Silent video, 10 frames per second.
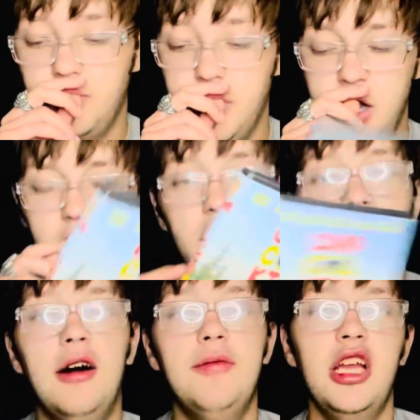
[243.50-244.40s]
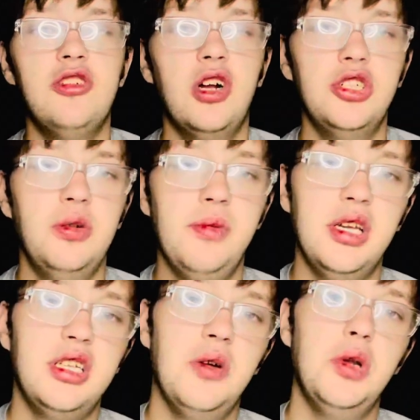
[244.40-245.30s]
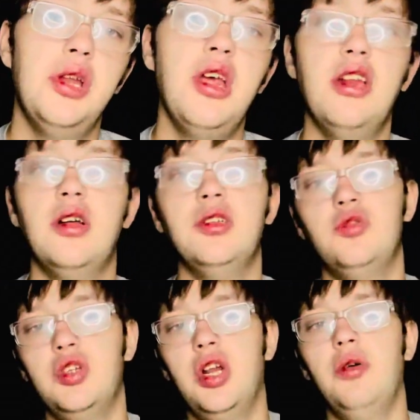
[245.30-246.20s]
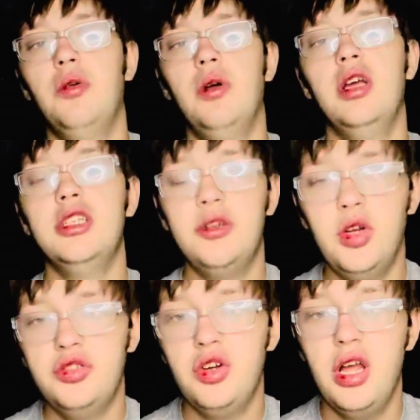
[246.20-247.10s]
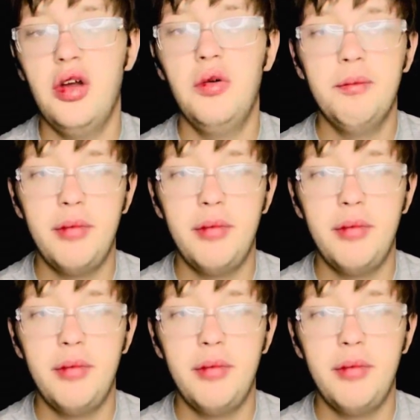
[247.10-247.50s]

but yeah, um, thanks for watching this. Have a good day, night, show. for you.